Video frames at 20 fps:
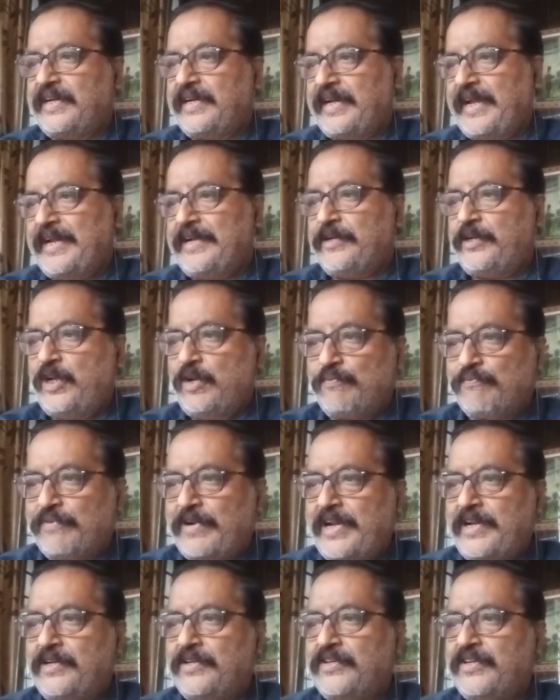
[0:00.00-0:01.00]
in
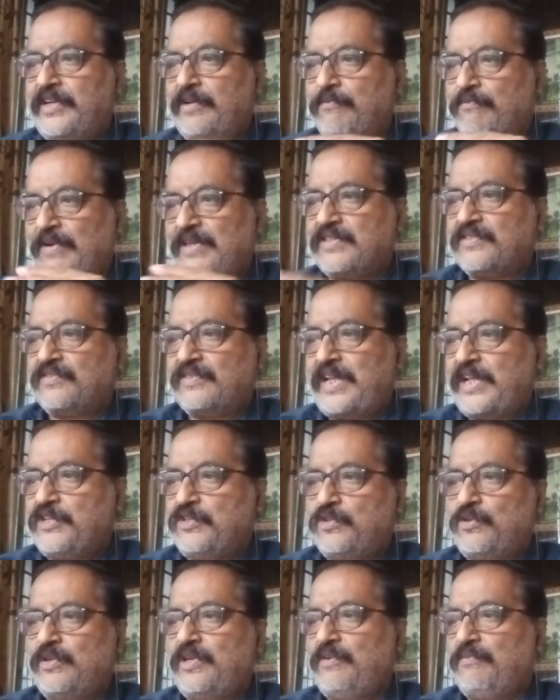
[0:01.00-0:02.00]
different first
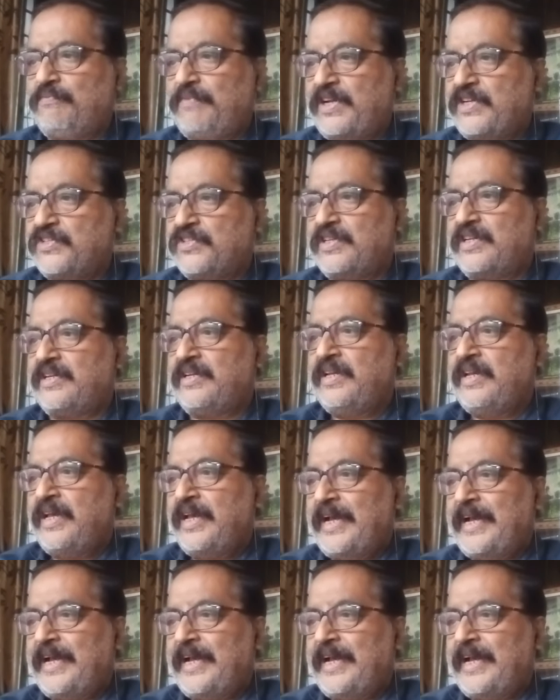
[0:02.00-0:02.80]
century fiction.